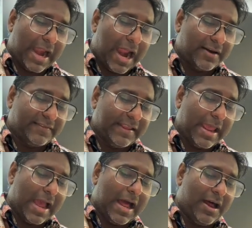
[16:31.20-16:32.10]

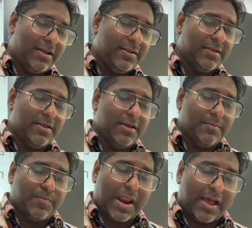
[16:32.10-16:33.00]
RCl
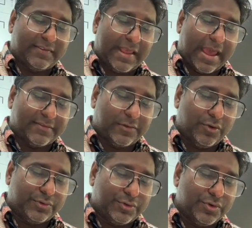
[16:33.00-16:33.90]
plus
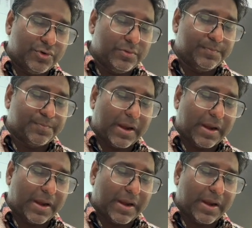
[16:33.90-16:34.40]
SO2